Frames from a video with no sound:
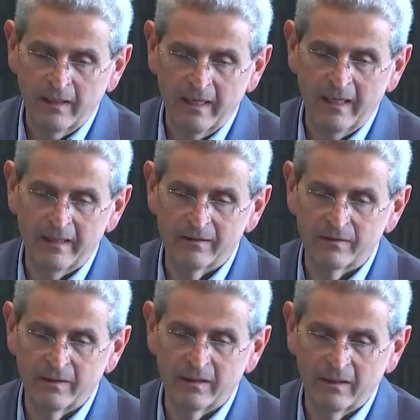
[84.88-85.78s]

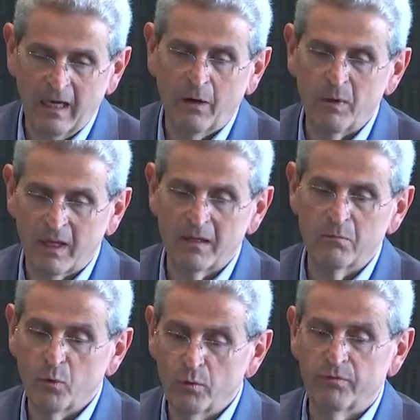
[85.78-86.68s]
and how we
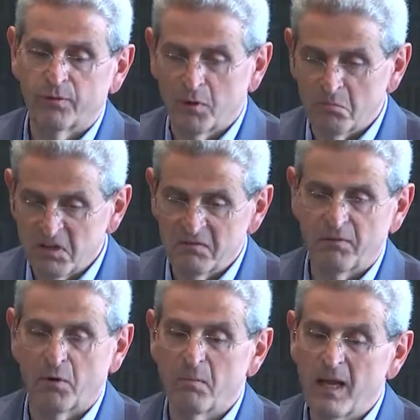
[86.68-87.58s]
can move from
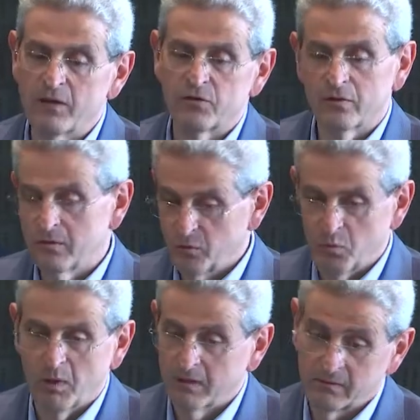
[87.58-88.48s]
information to
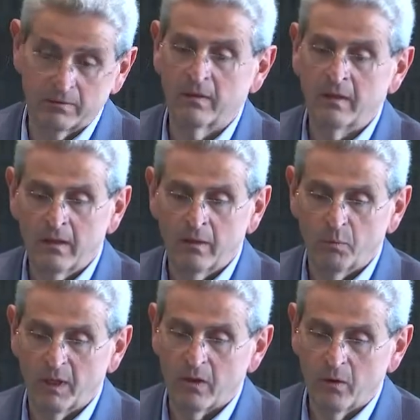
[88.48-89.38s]
what
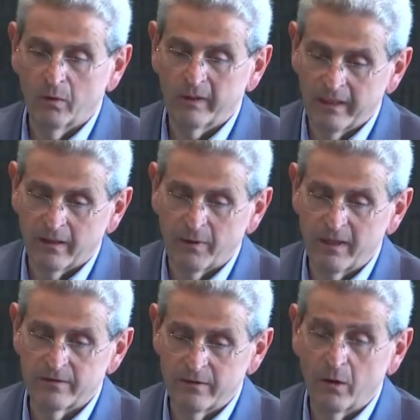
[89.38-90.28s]
we call
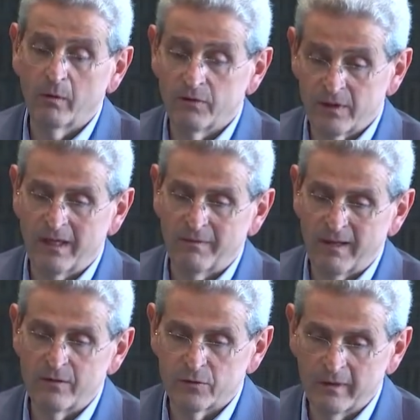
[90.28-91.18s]
increased knowledge and
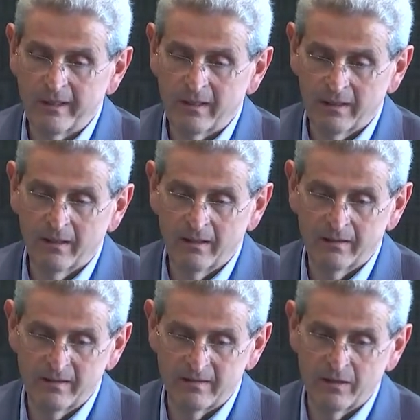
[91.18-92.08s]
eventually
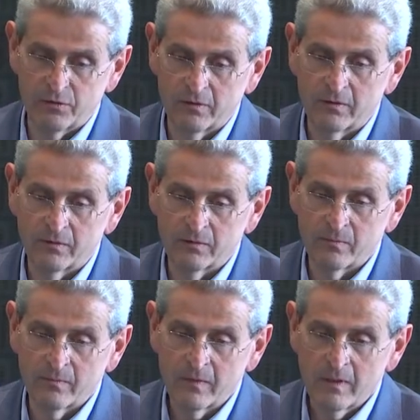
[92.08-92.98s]
decisions.
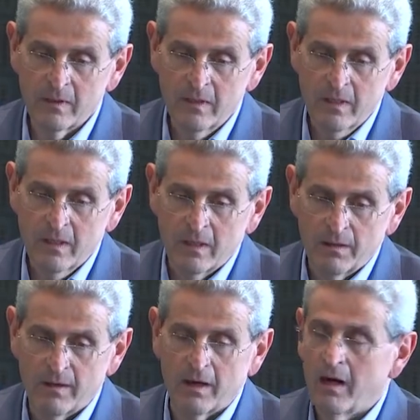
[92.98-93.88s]

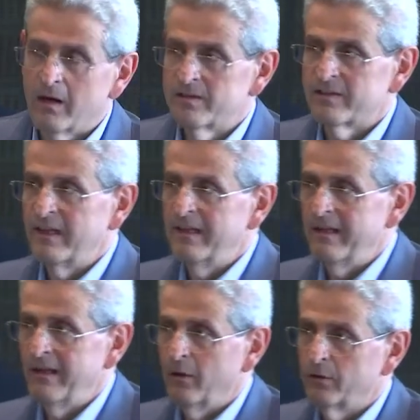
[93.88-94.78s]
There are still
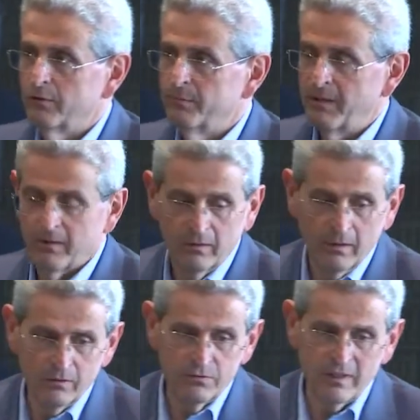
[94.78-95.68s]
a lot of
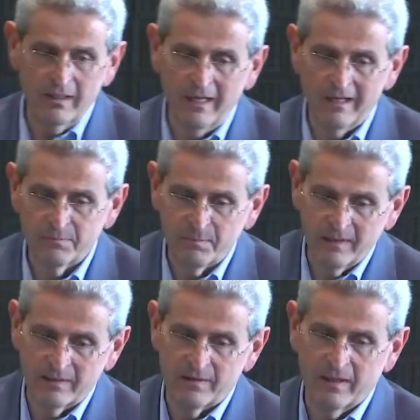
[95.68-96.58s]
methodological
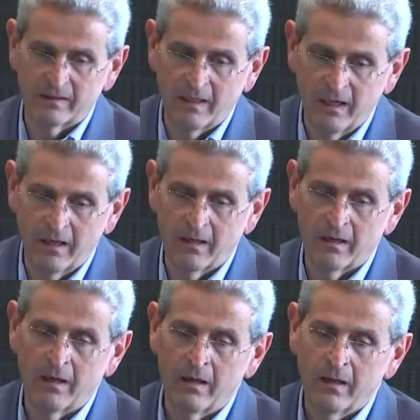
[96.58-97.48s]
aspects that
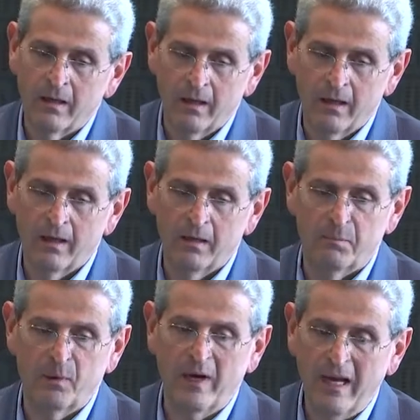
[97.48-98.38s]
are
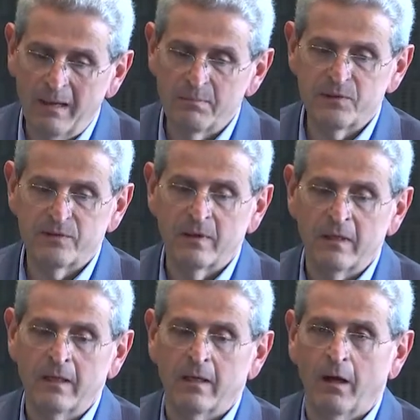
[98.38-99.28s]
perhaps
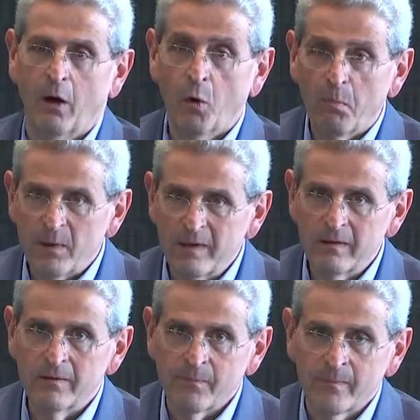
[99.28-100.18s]
open,